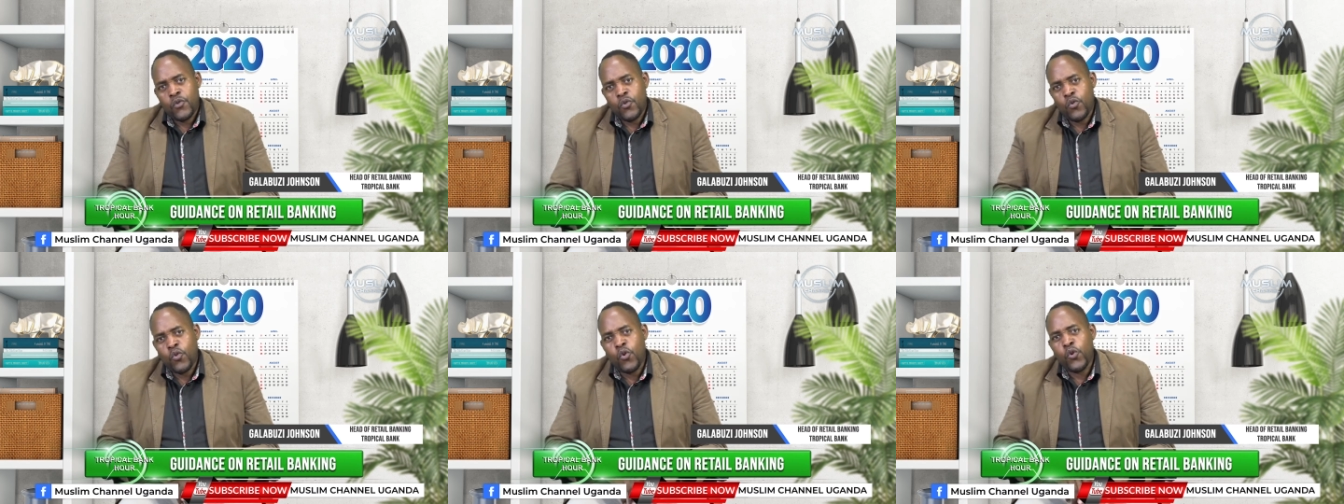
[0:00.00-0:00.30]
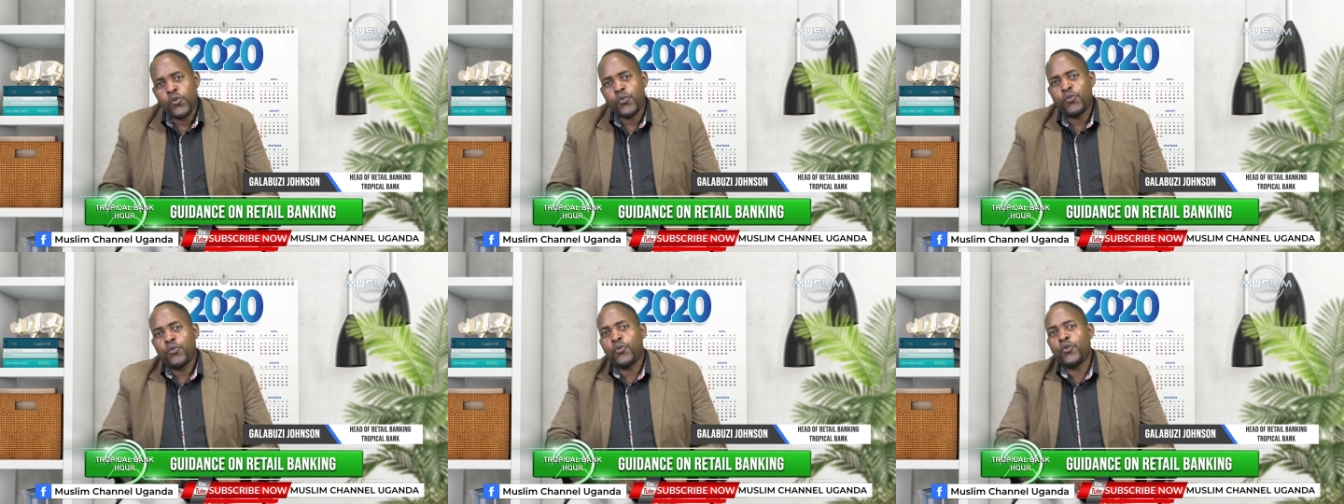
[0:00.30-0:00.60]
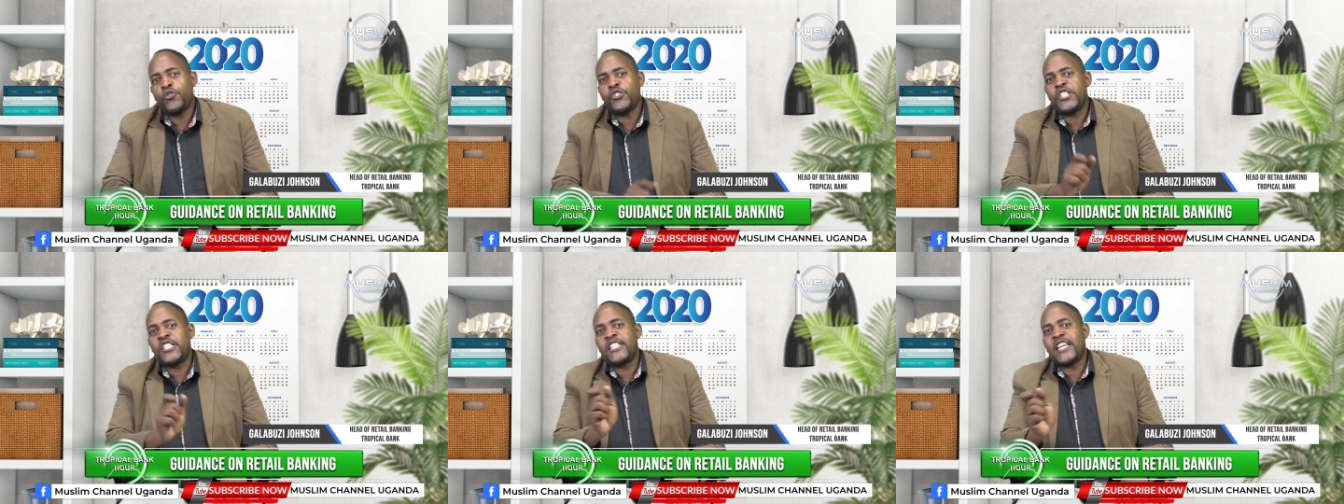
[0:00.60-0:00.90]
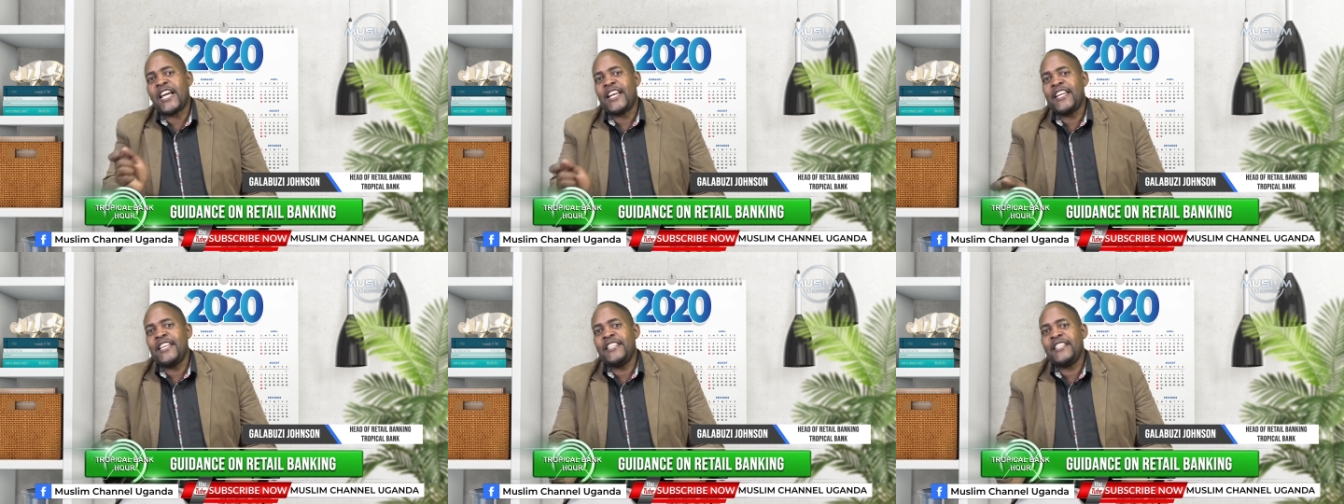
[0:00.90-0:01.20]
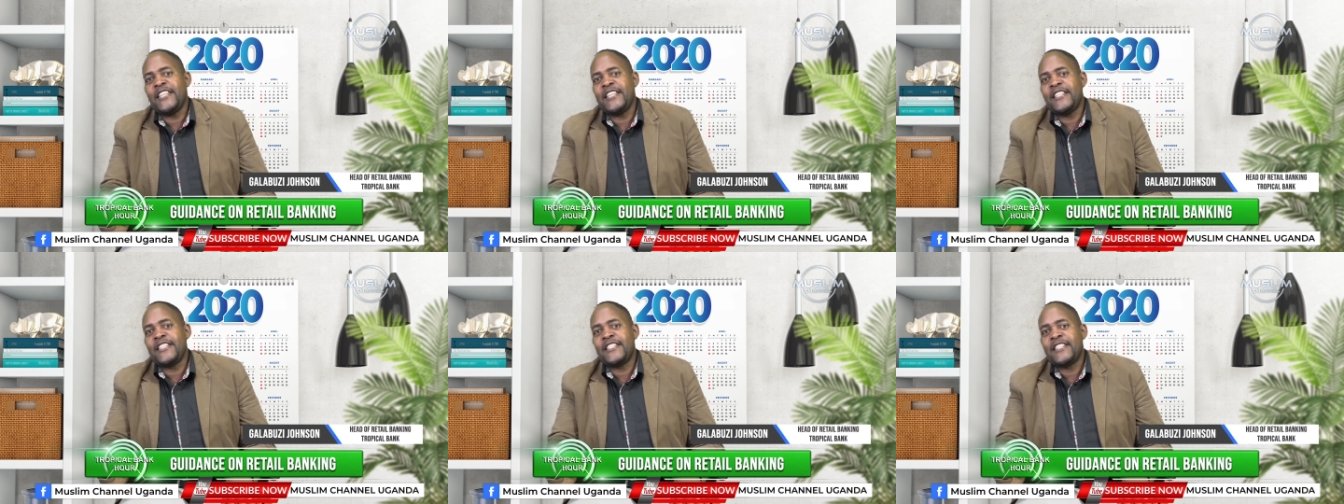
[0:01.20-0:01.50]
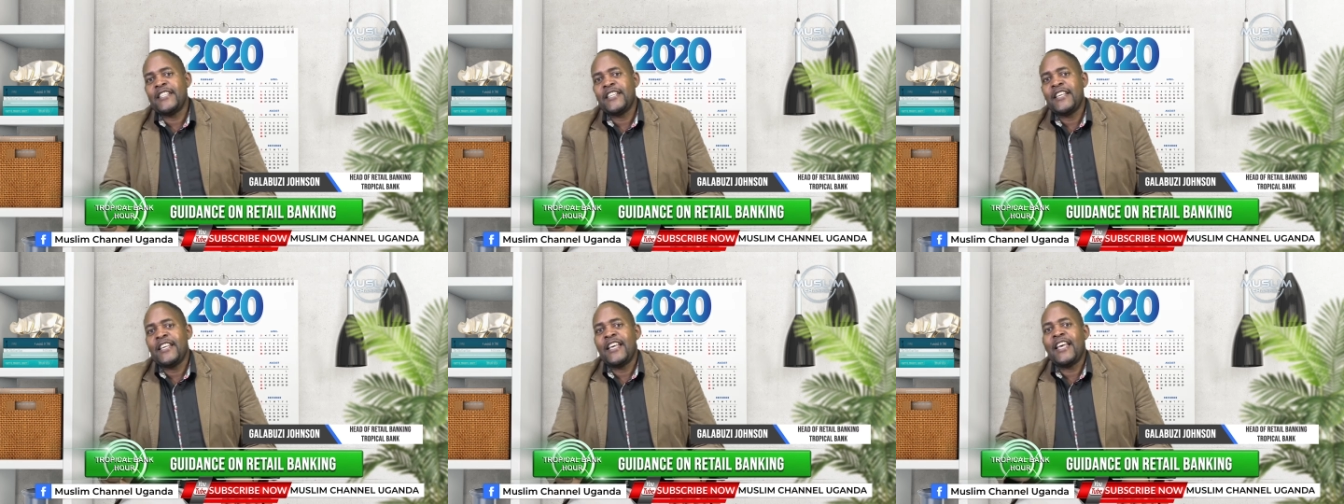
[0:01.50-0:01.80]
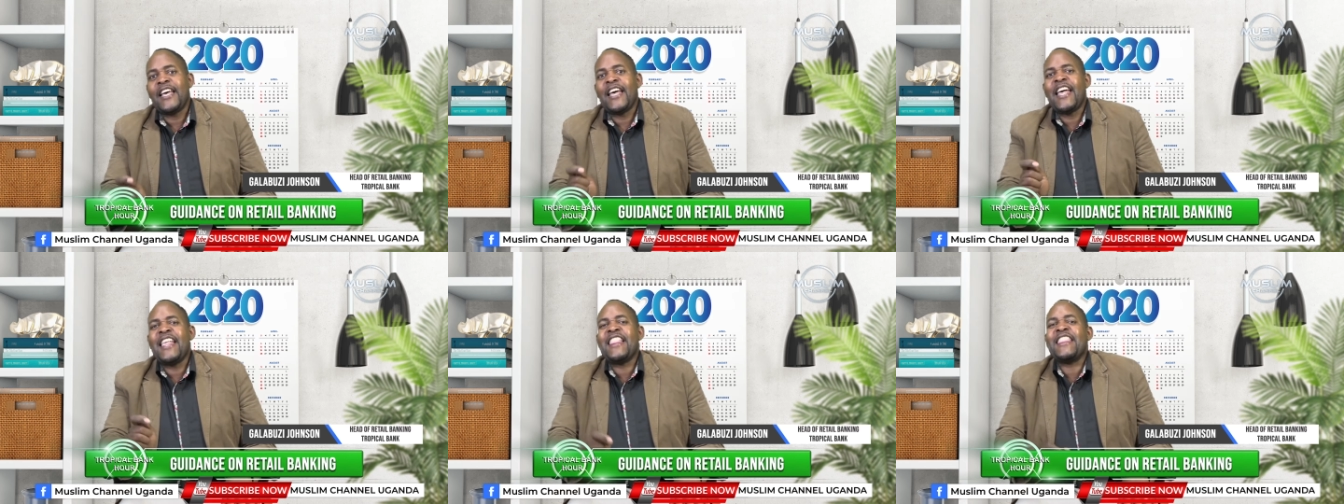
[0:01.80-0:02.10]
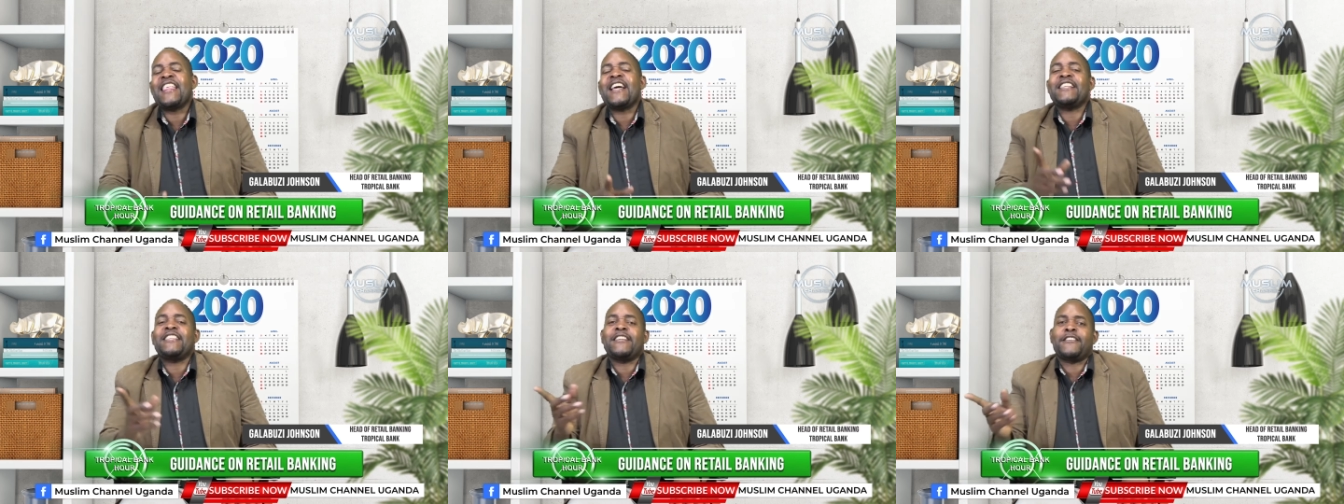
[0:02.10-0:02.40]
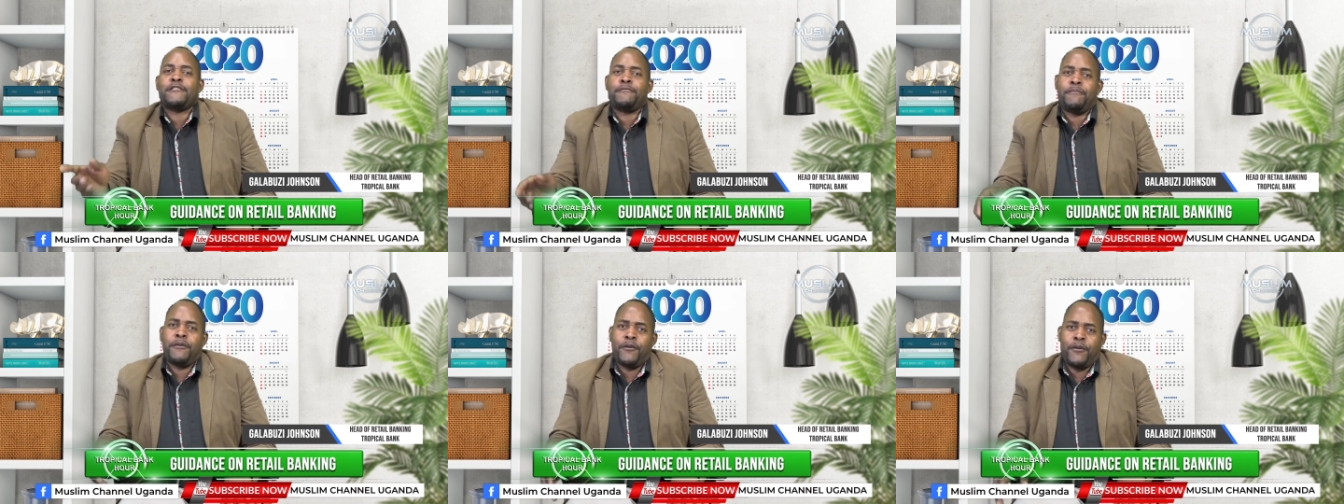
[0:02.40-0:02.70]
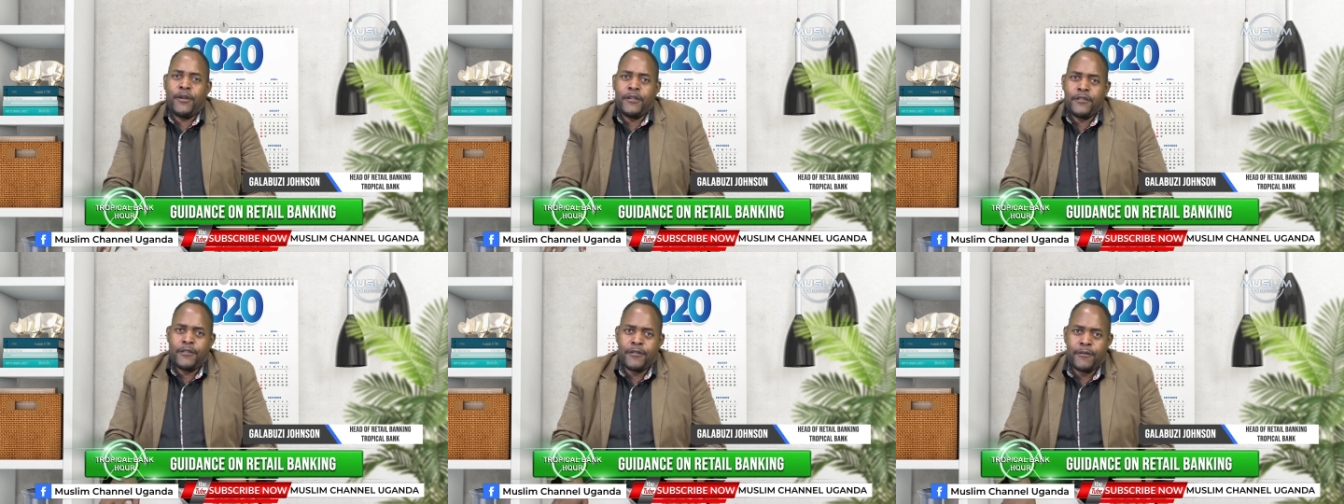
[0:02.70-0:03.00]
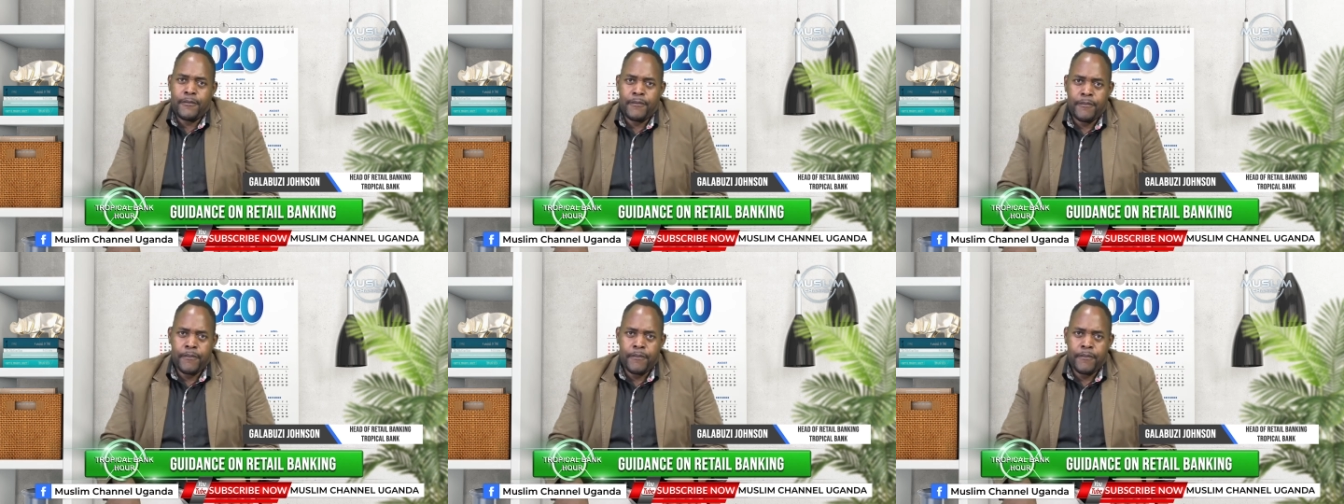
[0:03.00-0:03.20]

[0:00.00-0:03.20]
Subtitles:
go through those challenges and that experience?